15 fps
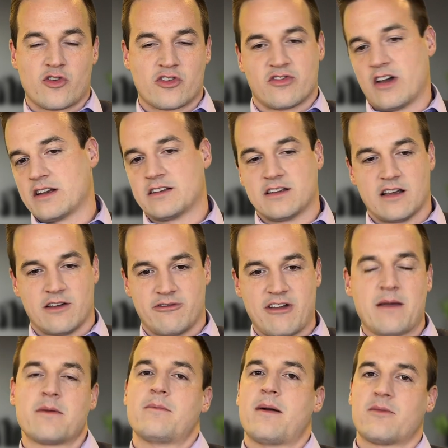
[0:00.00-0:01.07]
right?
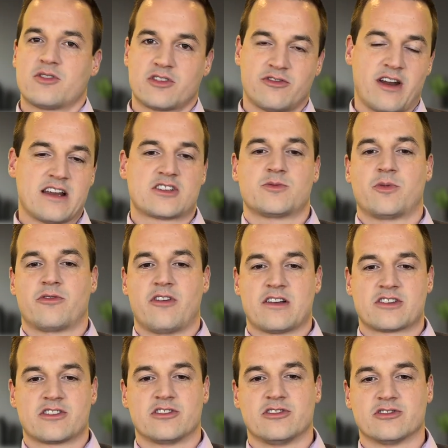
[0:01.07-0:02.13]
Family members, financial
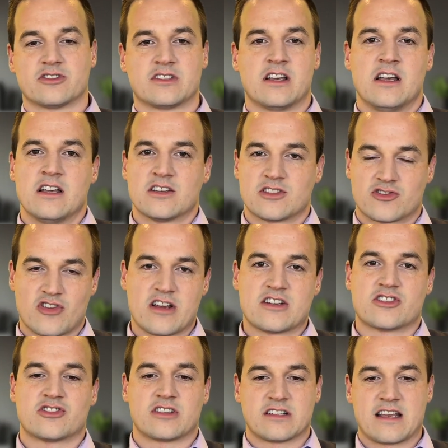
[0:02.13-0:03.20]
professionals,
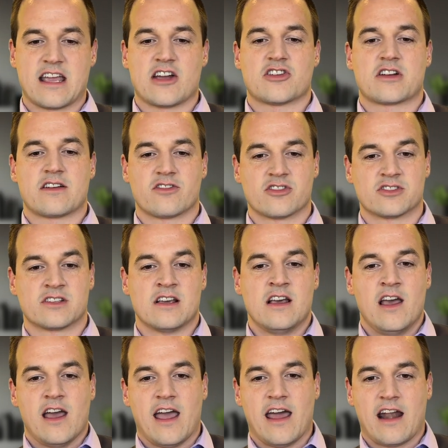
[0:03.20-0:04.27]
strangers, and caregivers.
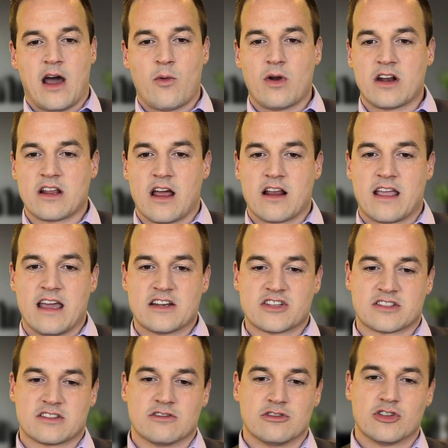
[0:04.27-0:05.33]
And I want to, again,
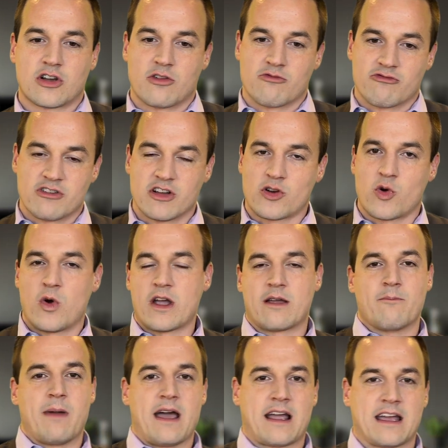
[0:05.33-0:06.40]
just look real quick
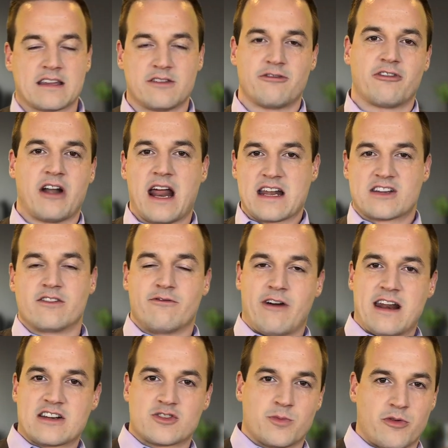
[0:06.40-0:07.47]
back at the
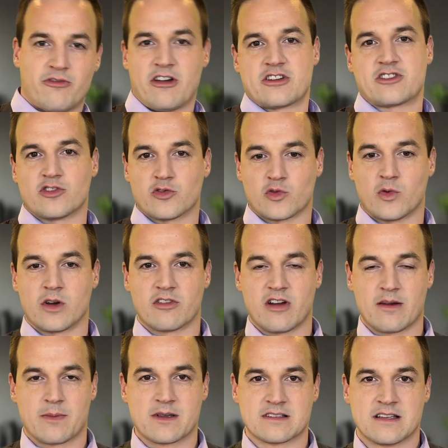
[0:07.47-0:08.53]
financial professionals one,
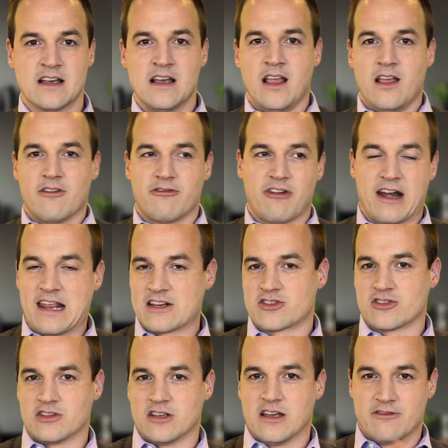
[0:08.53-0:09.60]
right? Because
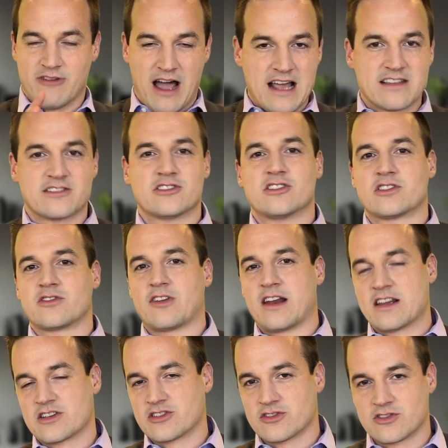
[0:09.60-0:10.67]
financial advisors,
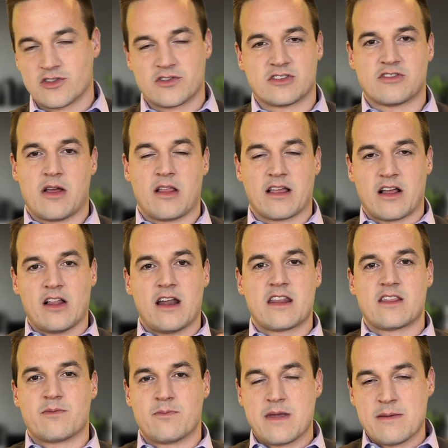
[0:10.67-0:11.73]
financial services, like a lot of
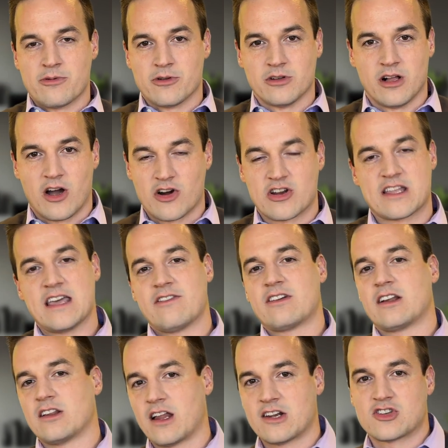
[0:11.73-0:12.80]
these people are given
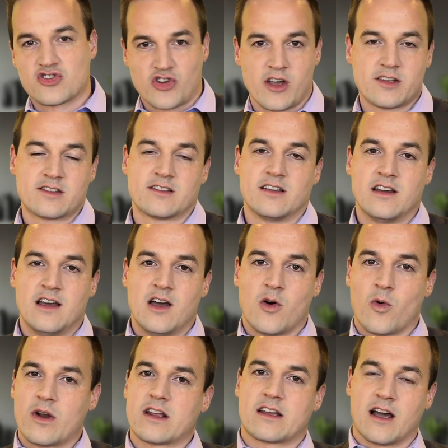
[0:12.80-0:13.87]
a lot of trust
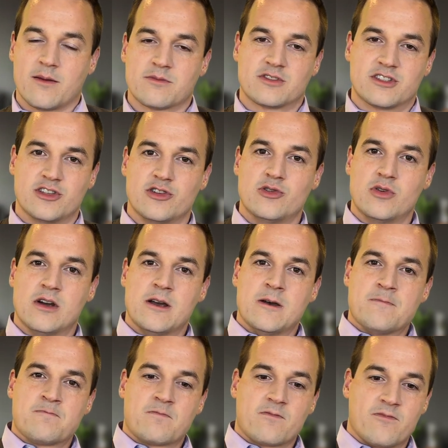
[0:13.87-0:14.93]
when it comes to
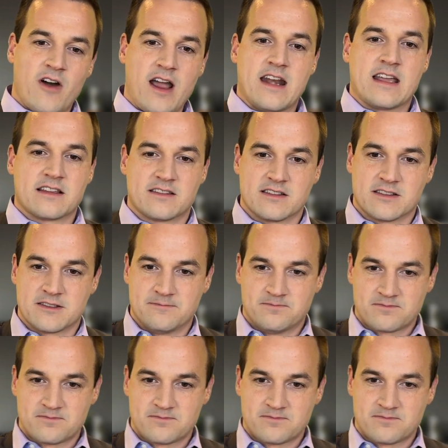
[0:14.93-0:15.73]
finances.